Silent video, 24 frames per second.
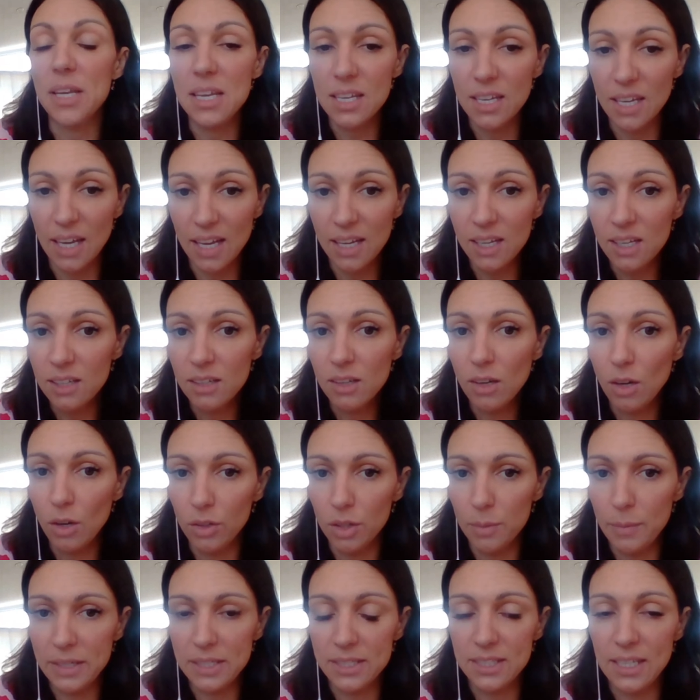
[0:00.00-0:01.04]
speaking
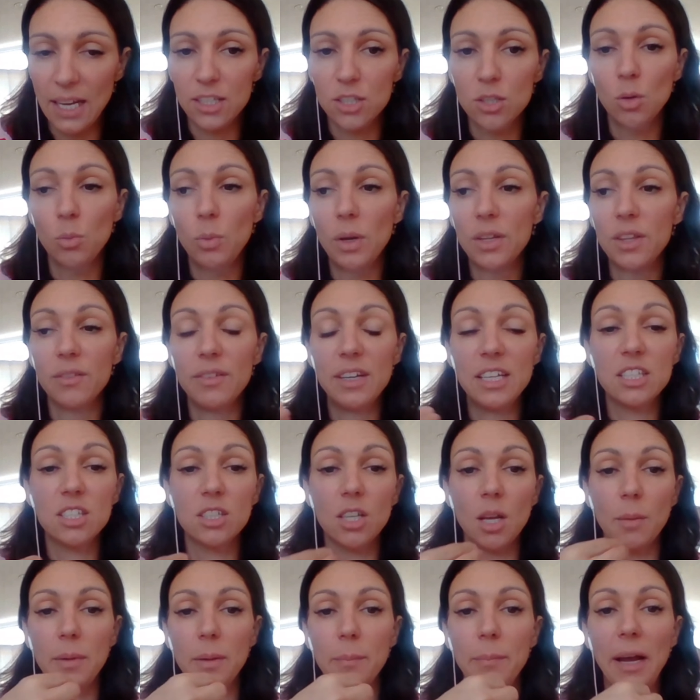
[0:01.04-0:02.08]
on a meditation or
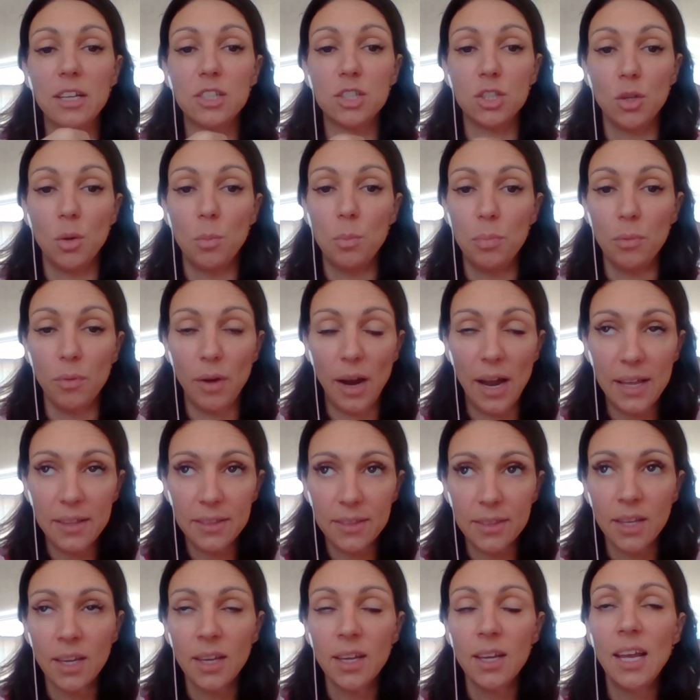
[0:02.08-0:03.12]
whether it's coming back to your
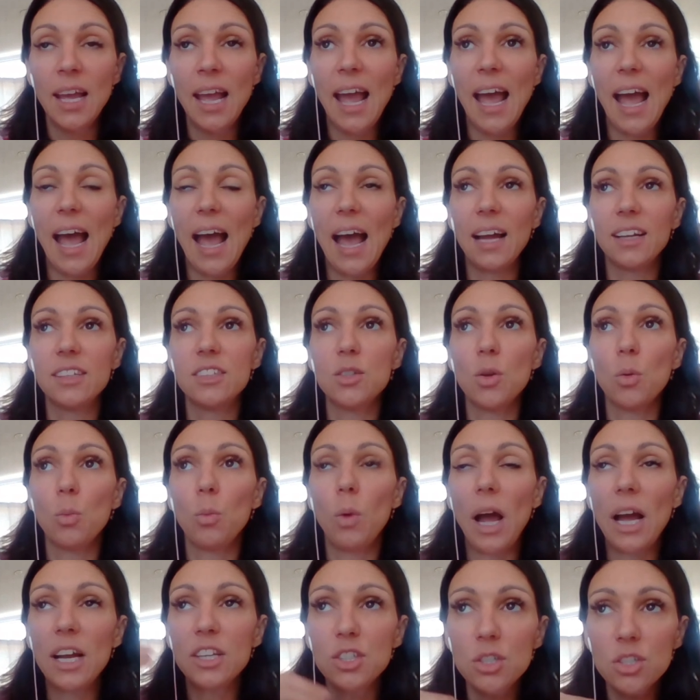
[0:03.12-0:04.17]
breath
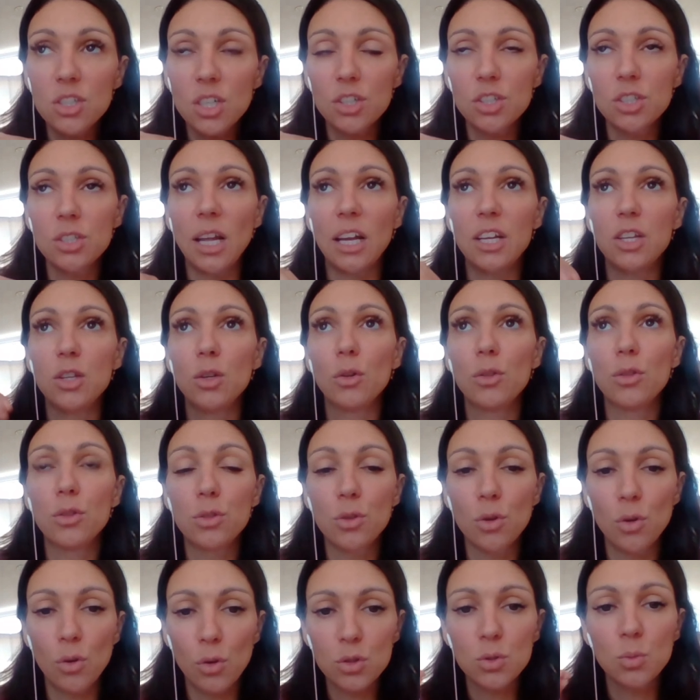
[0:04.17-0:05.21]
and as you start to do that,
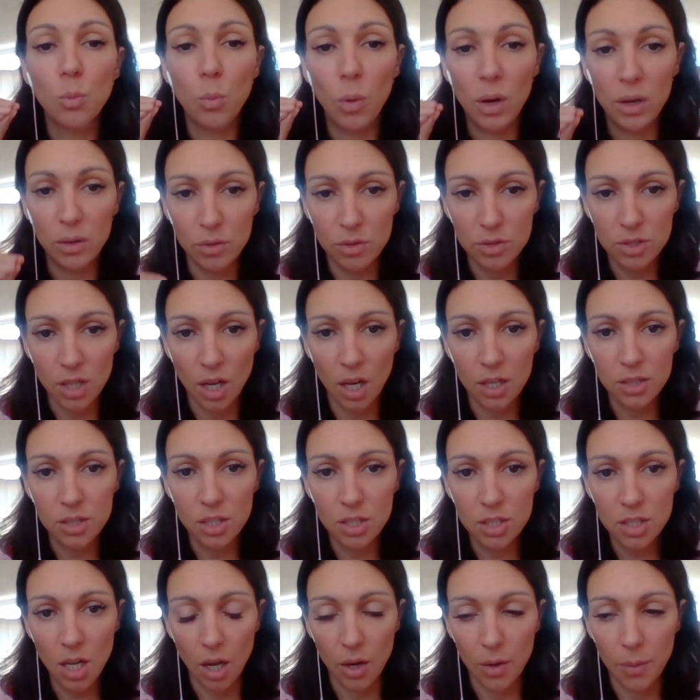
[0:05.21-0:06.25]
your thoughts will
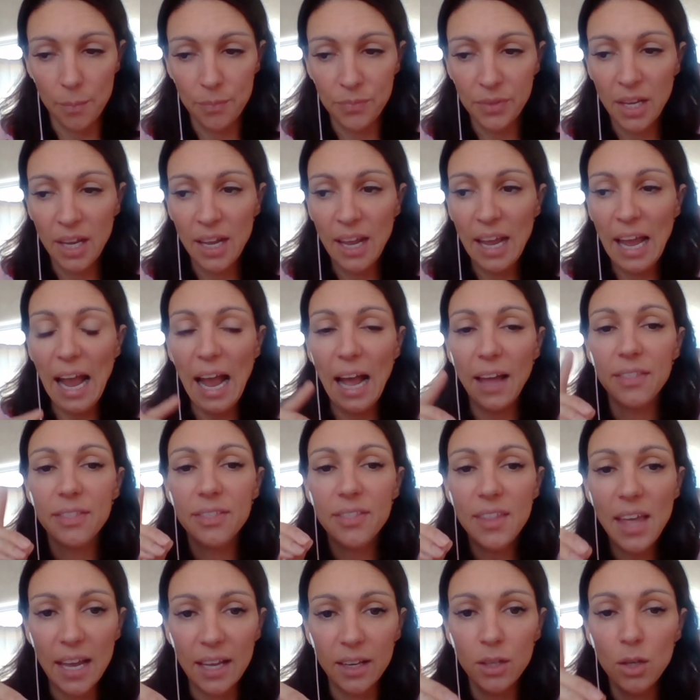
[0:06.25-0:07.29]
start to slow.
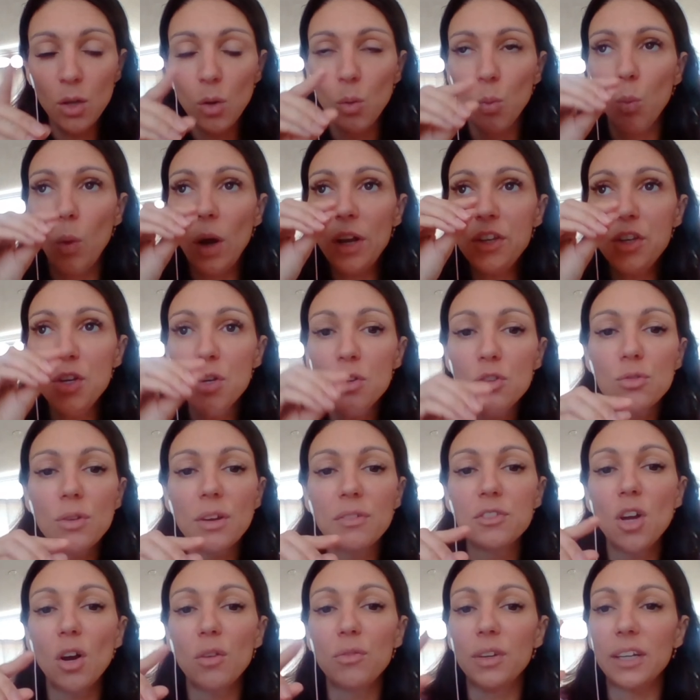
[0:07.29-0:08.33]
And then when
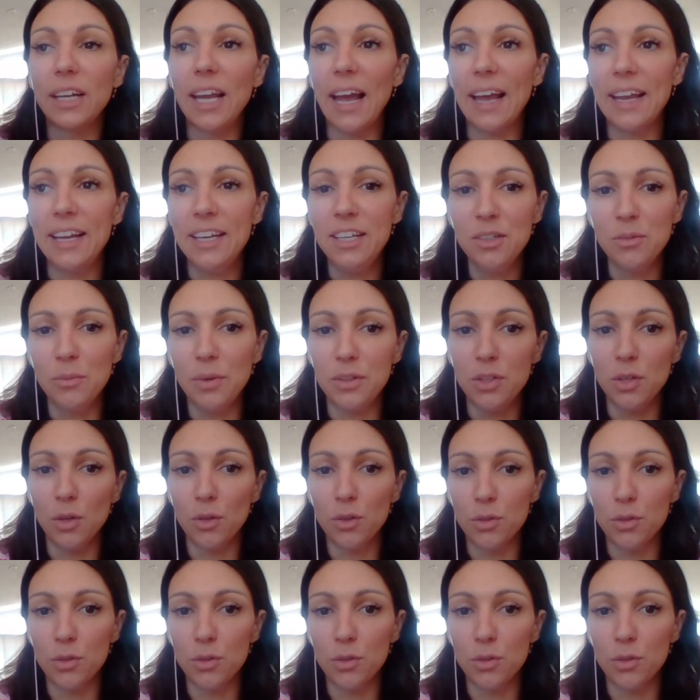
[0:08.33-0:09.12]
you drift off again